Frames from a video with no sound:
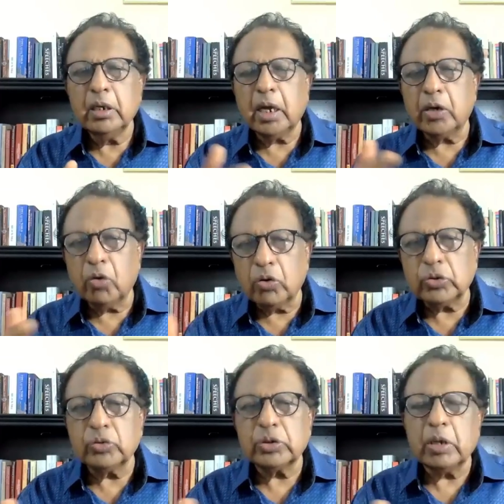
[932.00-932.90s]
and
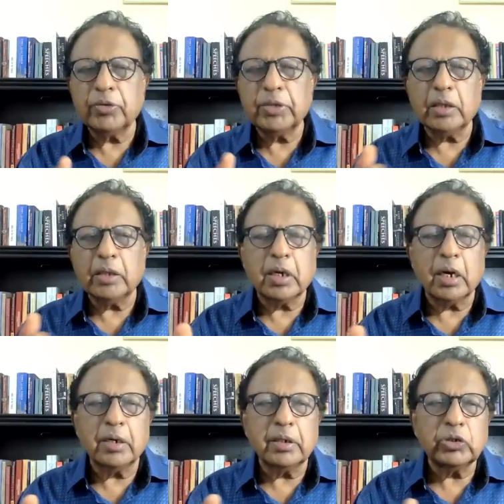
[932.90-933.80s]
also some of the other
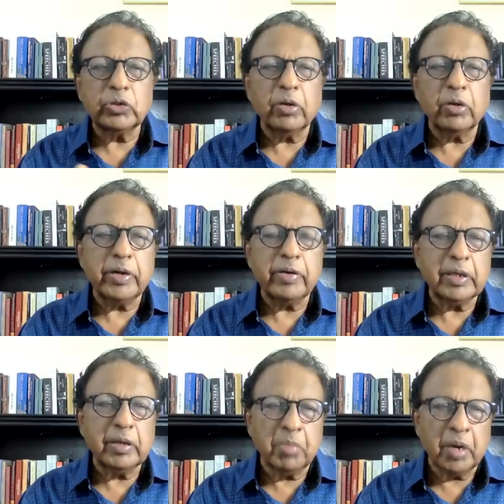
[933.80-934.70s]
countries who have given
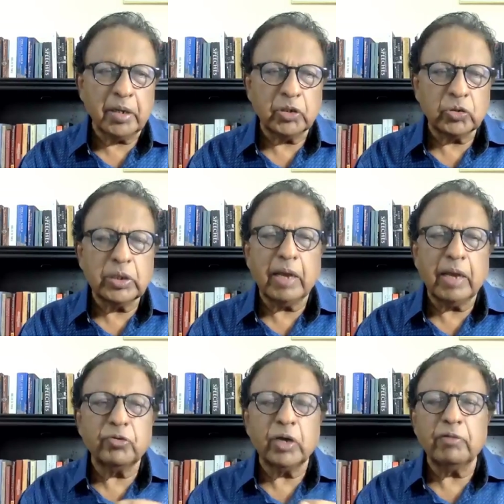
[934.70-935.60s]
up. So they
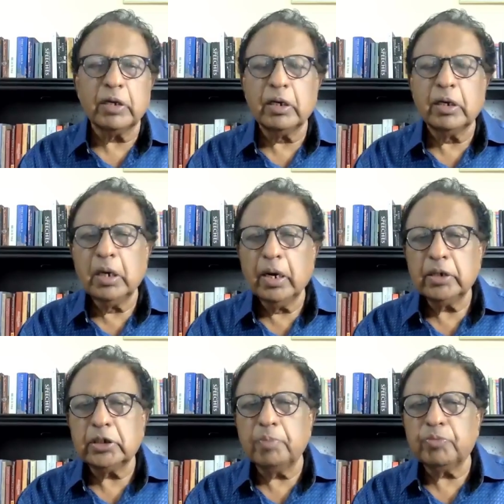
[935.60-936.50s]
have to have a
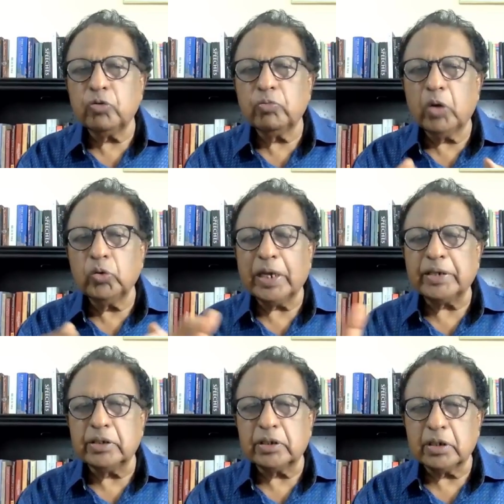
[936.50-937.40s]
ship-to-mouth
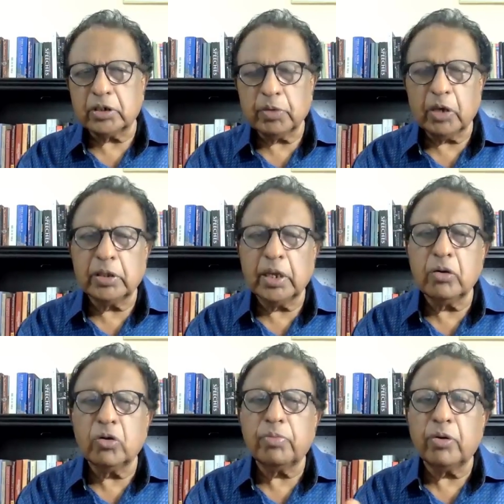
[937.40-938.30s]
existence because they
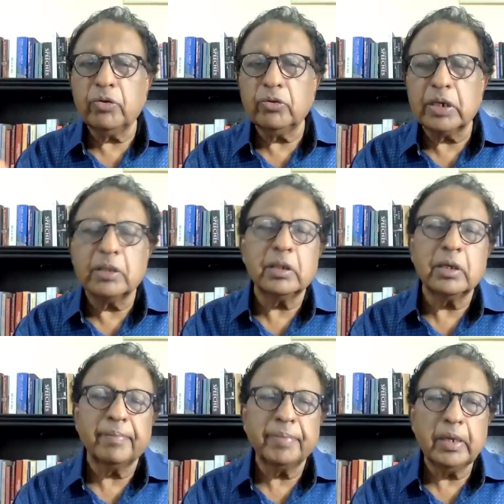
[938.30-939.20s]
don't produce
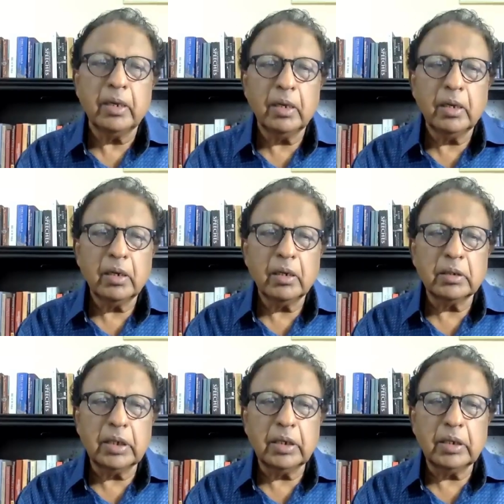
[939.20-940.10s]
anything.
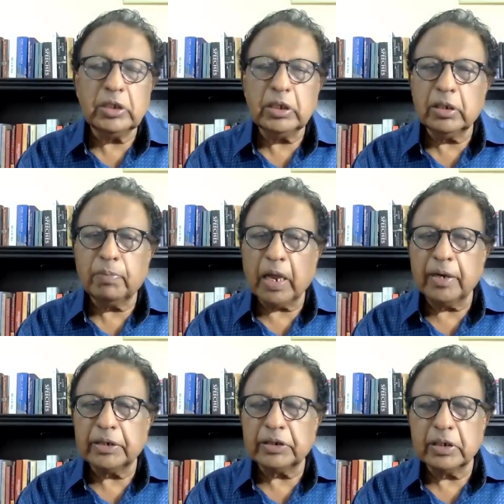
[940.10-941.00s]
The tea
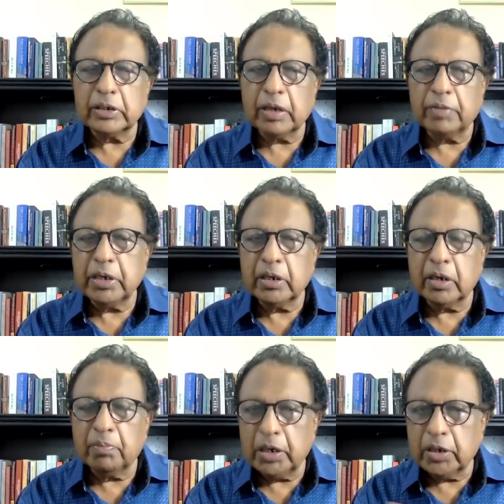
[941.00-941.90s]
plantations have been
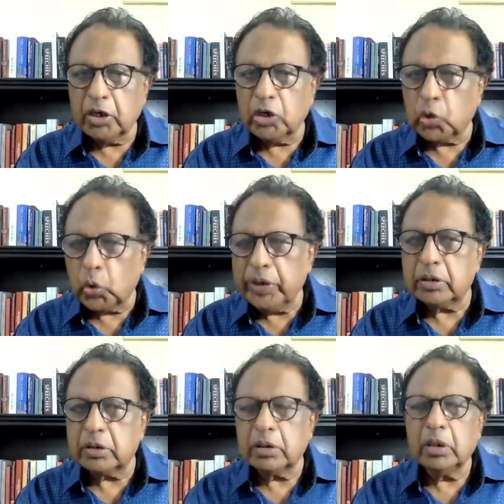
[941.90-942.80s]
completely
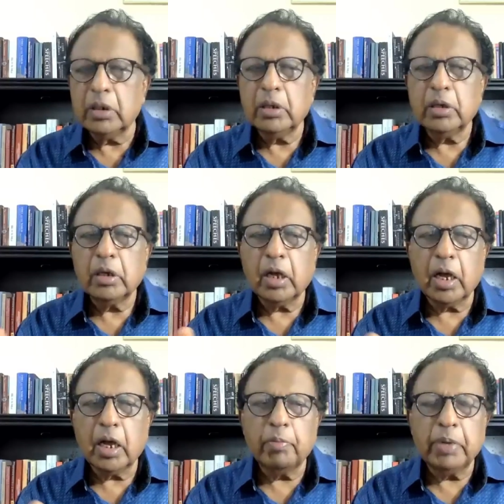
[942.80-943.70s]
ruined
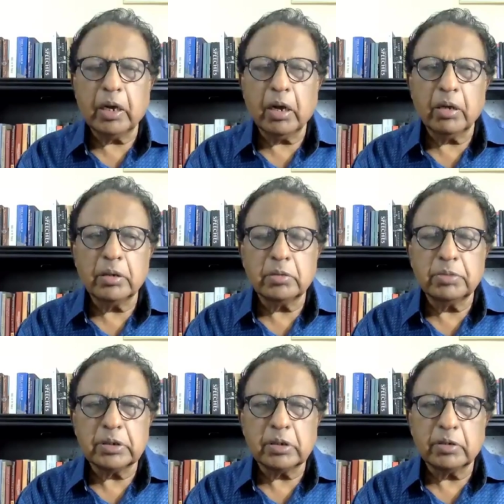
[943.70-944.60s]
uh, because
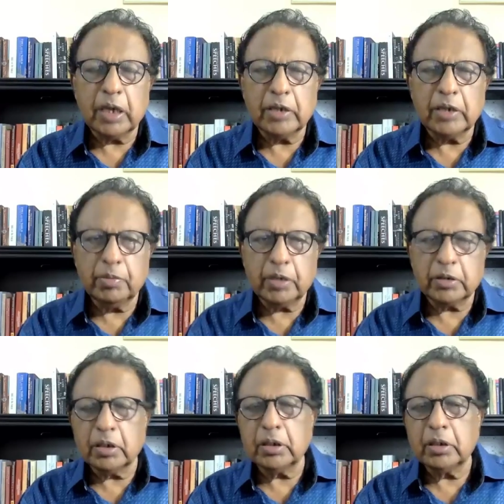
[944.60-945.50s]
Mister
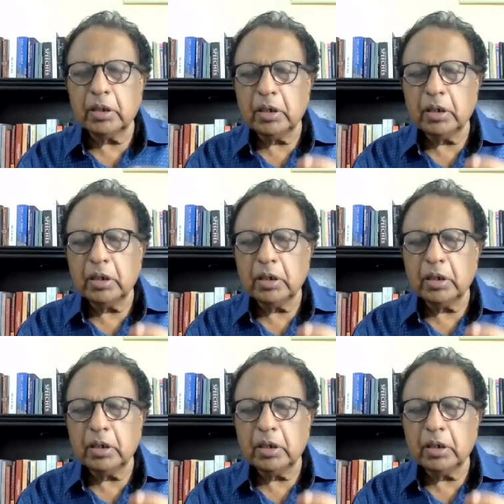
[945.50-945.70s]
Rajapaksa